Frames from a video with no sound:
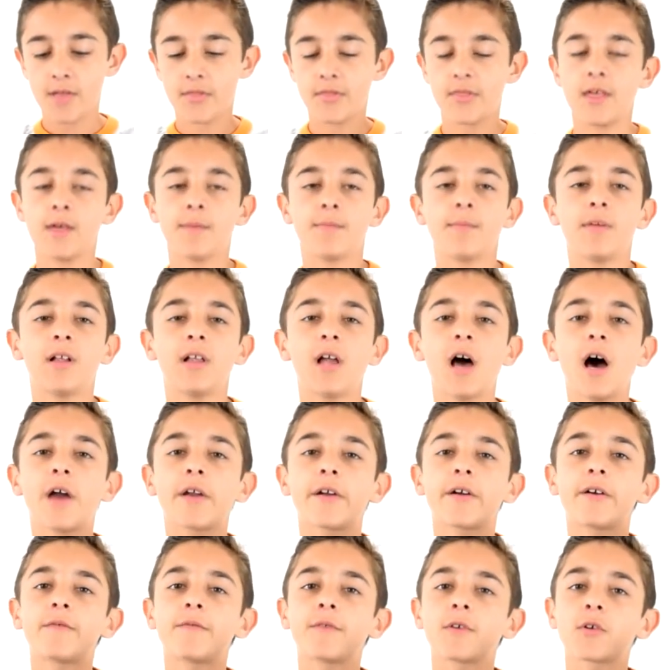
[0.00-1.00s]
the
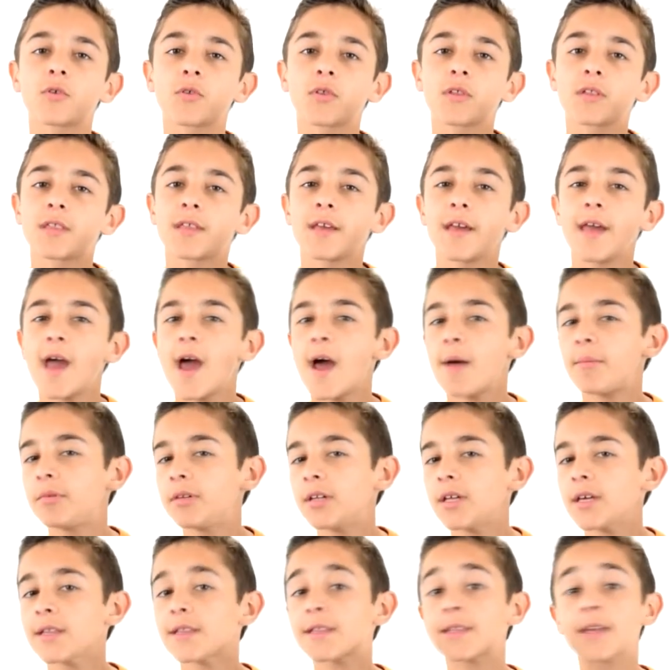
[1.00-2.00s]
Milano versus the
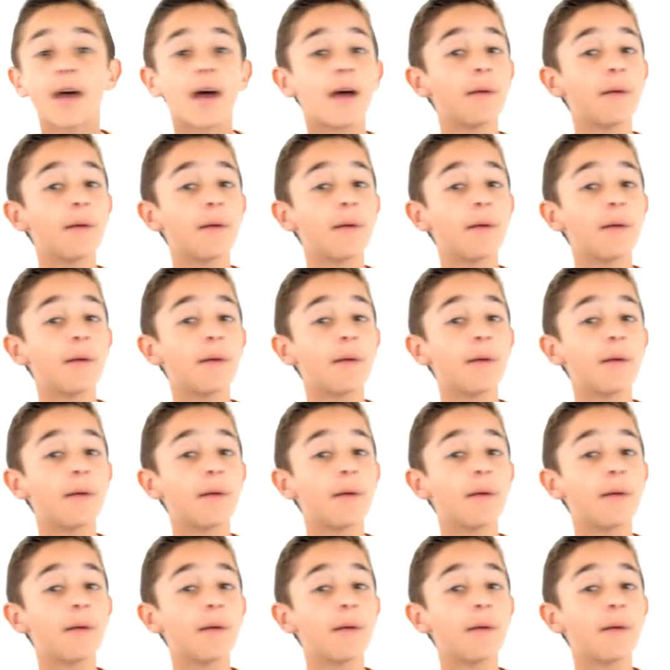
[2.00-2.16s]
Abilisk.